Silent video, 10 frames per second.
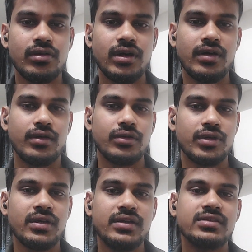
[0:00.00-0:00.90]
to
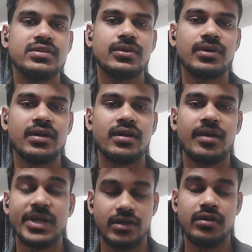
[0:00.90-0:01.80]
the server,
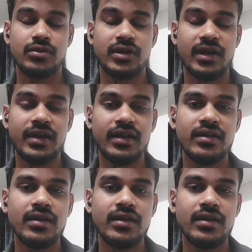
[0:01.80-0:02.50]
to the client.